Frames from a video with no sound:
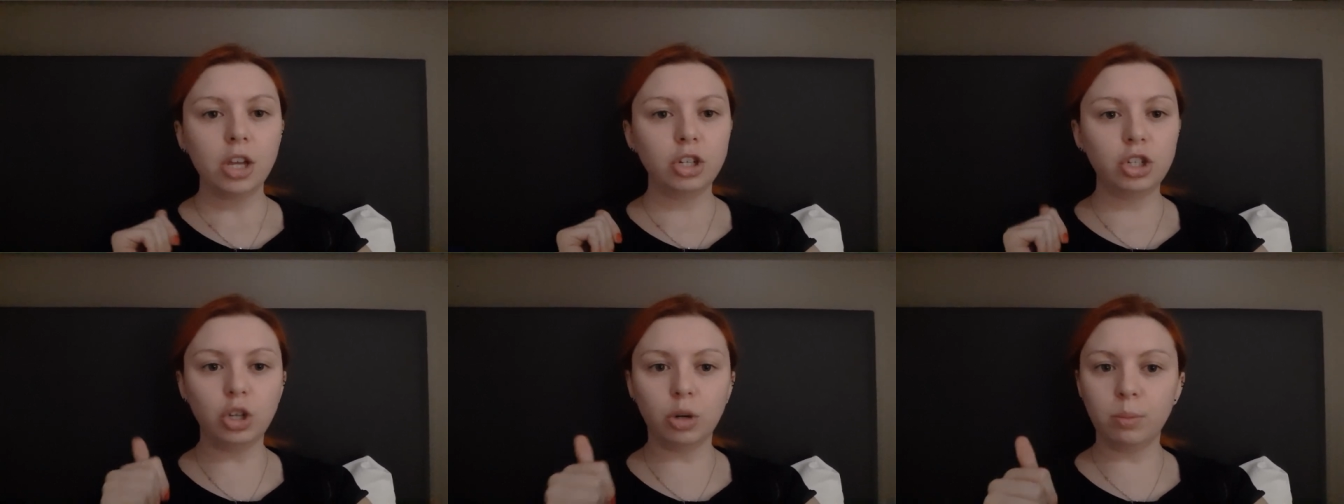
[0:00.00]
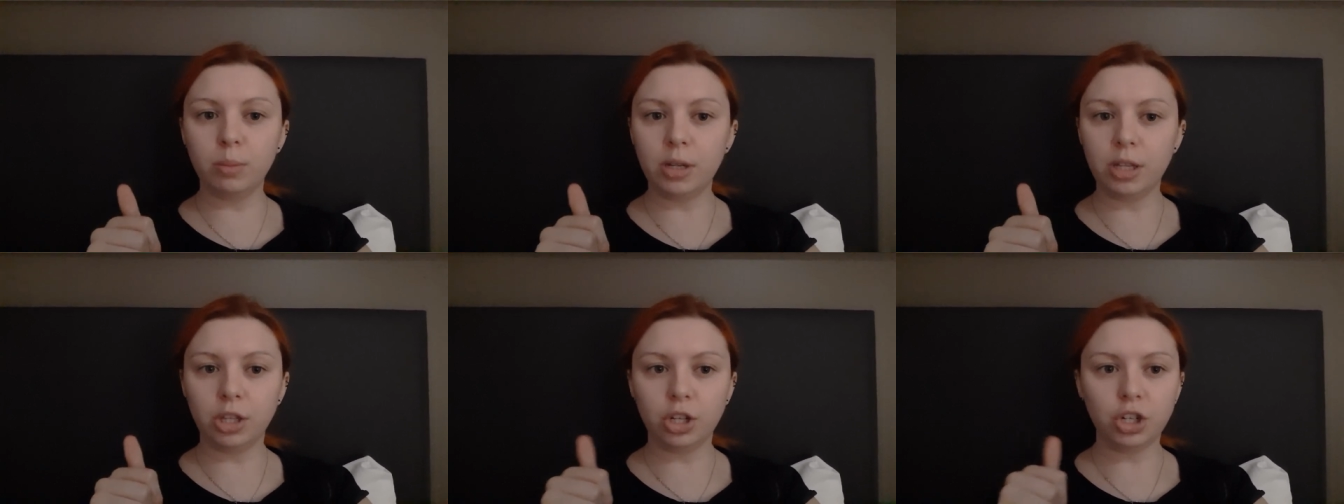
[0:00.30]

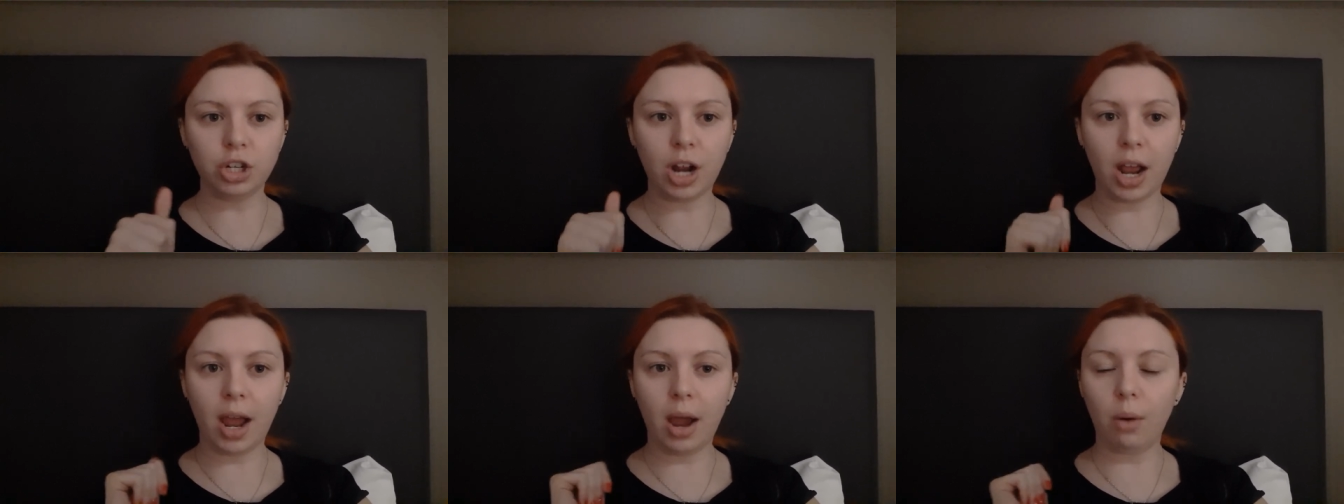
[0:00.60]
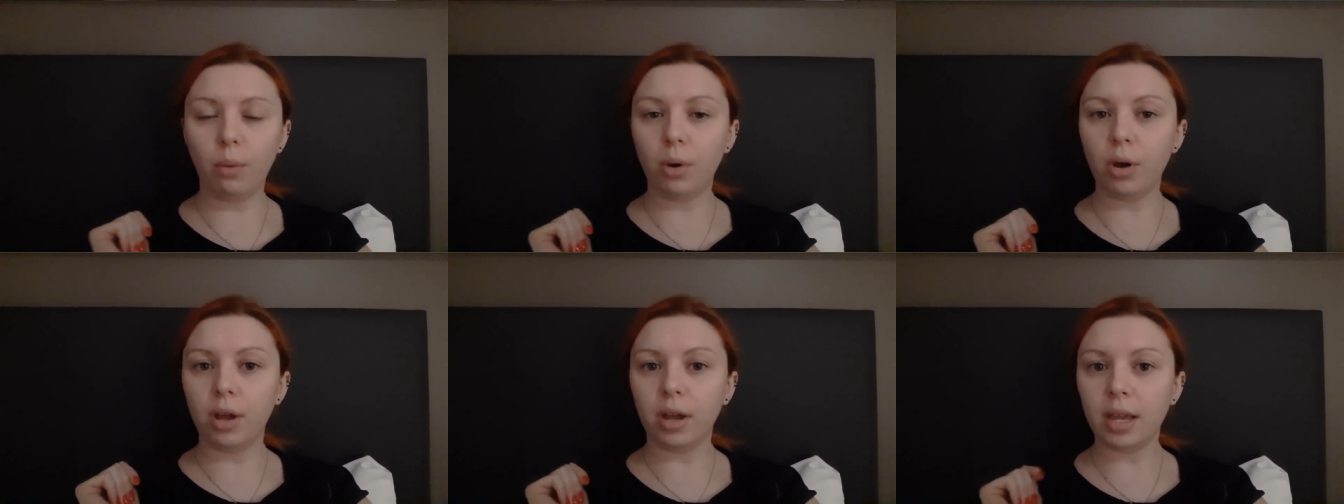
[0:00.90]
jump in the
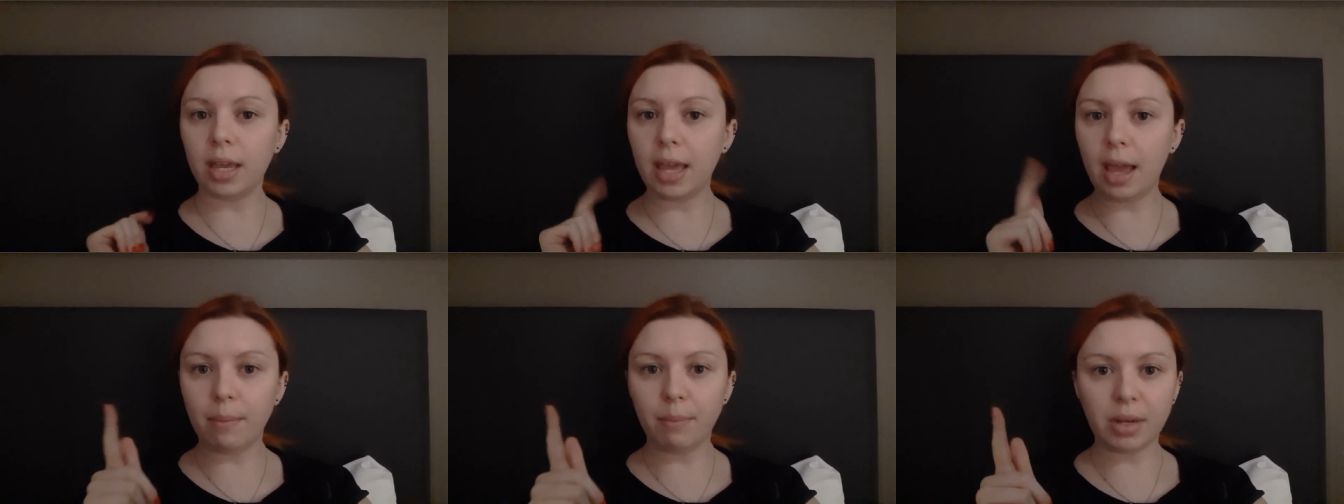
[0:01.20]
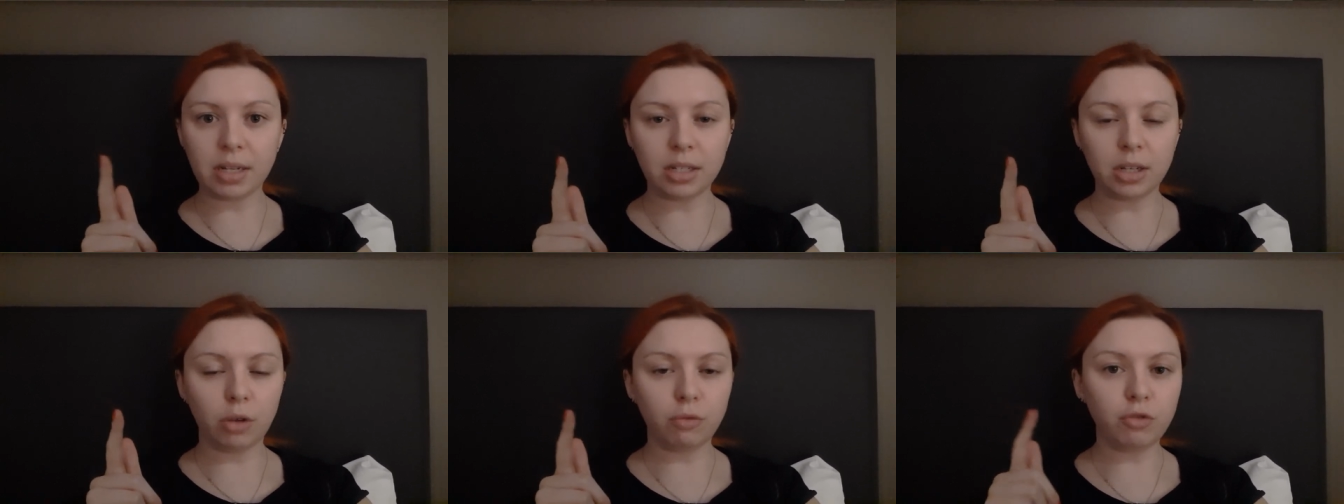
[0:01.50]
shower, get
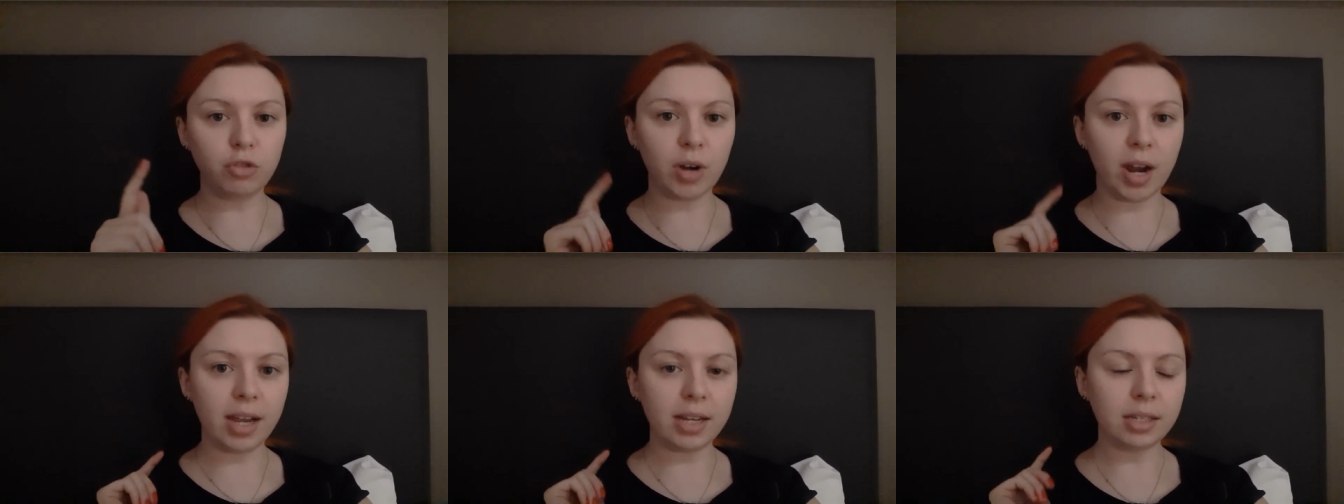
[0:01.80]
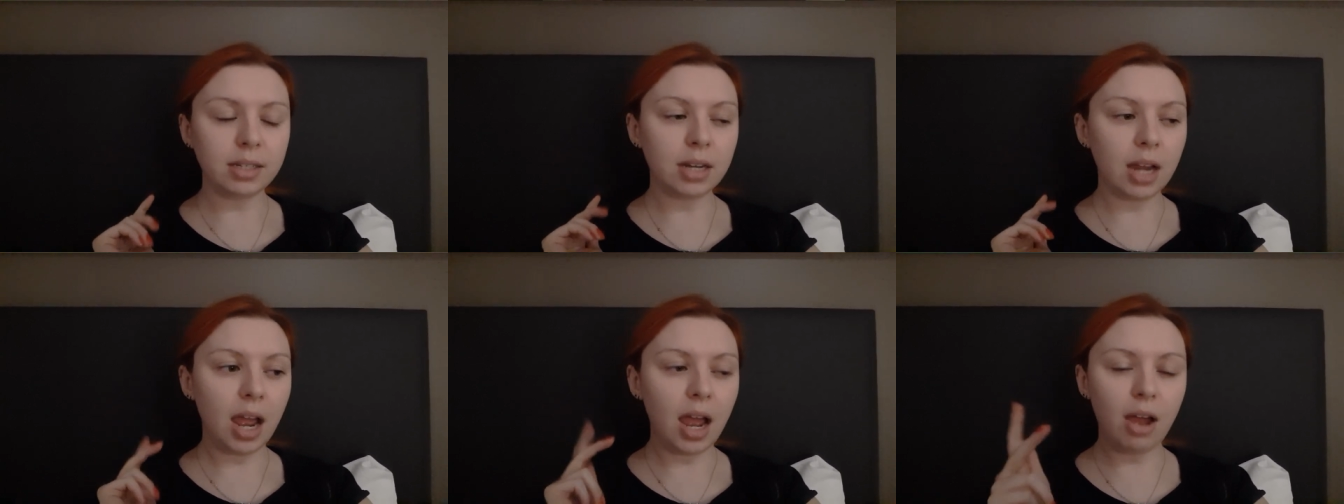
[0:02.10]
myself
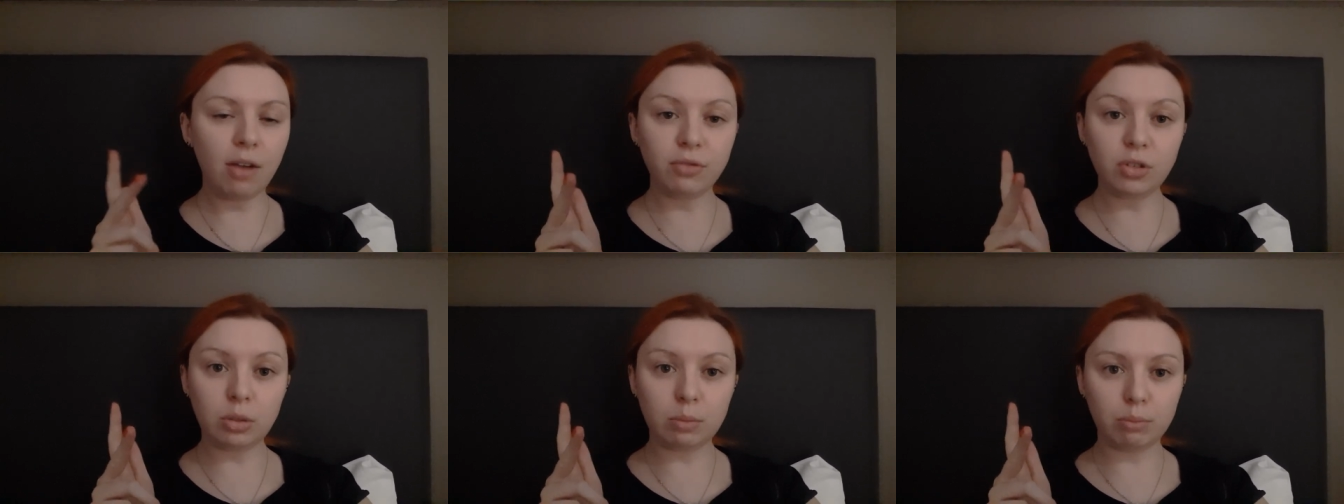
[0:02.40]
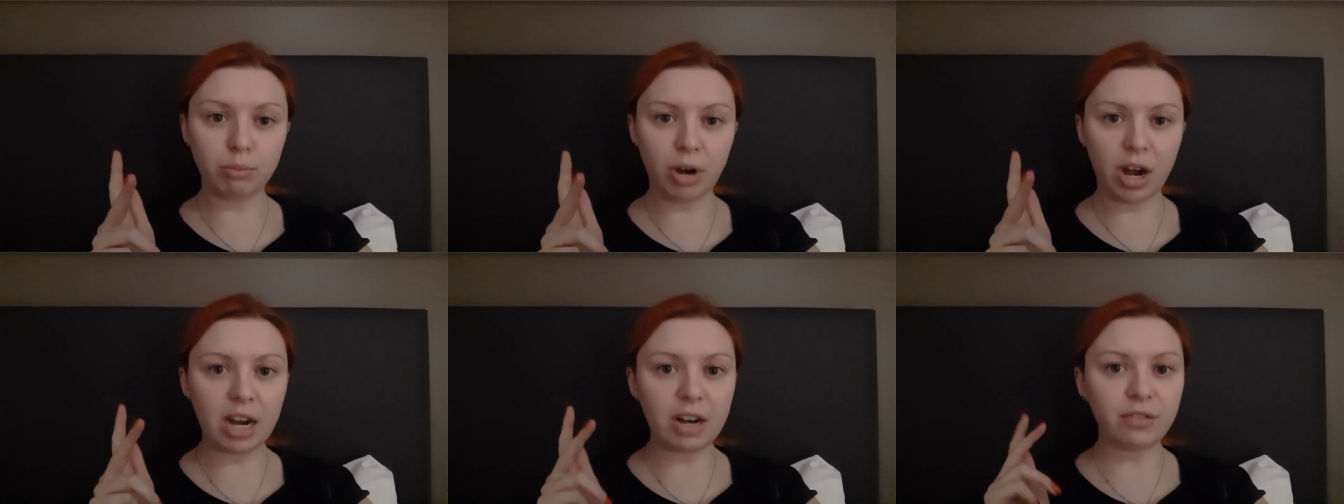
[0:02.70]
dressed, have some
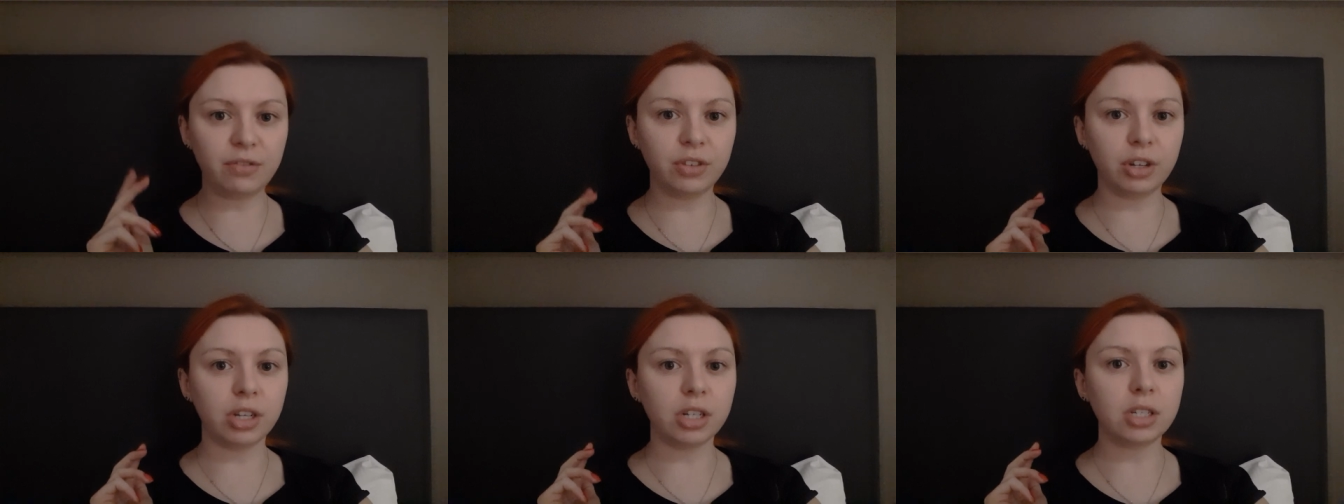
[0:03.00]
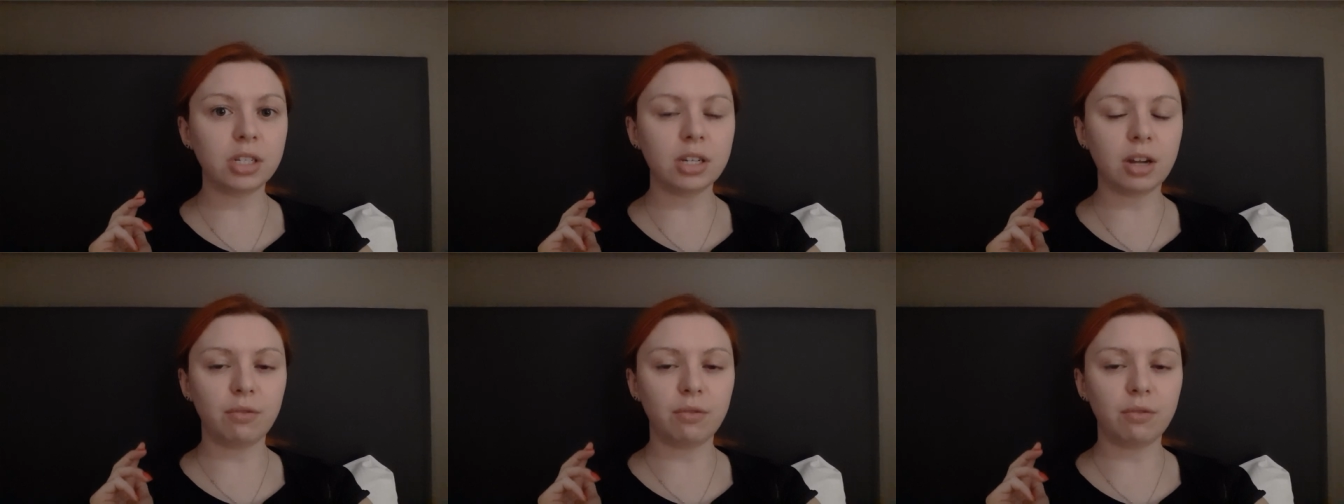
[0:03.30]
breakfast.